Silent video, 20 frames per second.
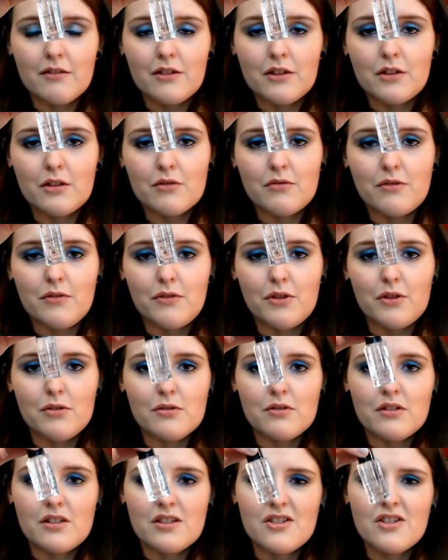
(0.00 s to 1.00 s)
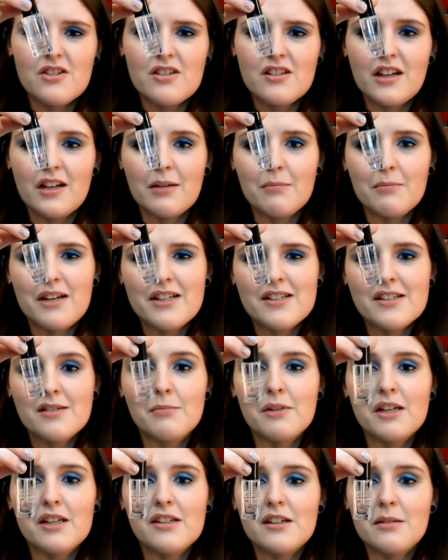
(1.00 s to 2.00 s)
good reviews. It's just like a mixing
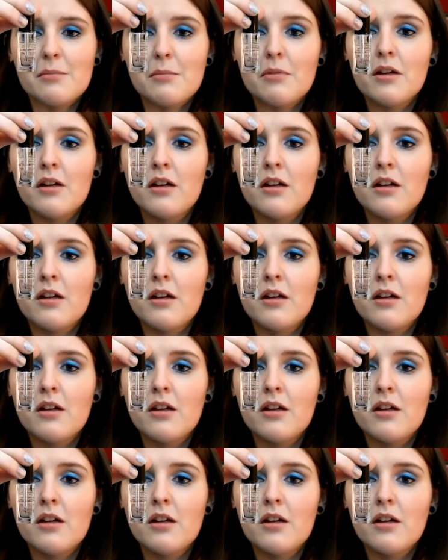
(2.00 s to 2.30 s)
medium.